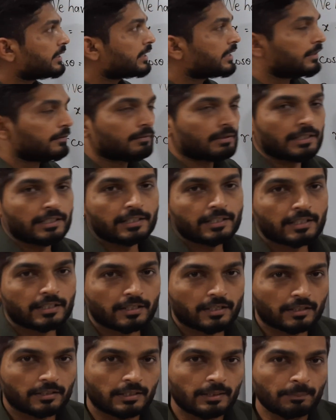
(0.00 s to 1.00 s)
the given
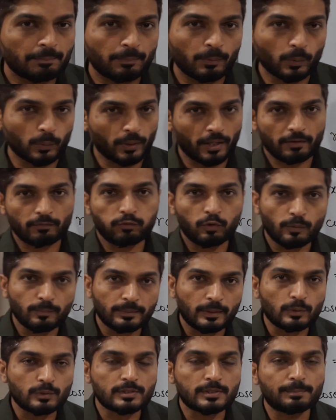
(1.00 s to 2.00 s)
integral in polar
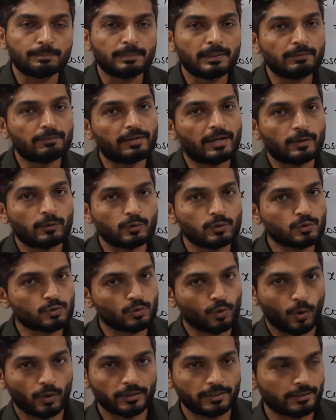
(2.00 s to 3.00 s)
form. Now simply we have to
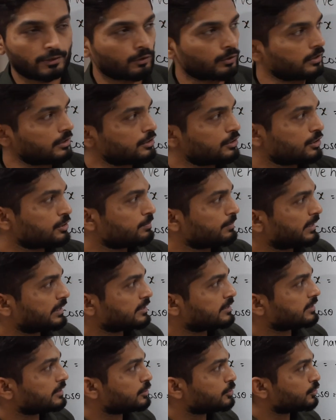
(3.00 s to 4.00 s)
solve it. Okay, just make
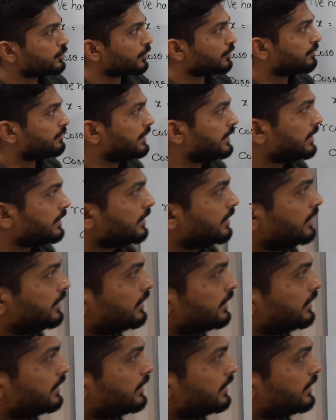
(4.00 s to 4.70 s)
a screenshot of it,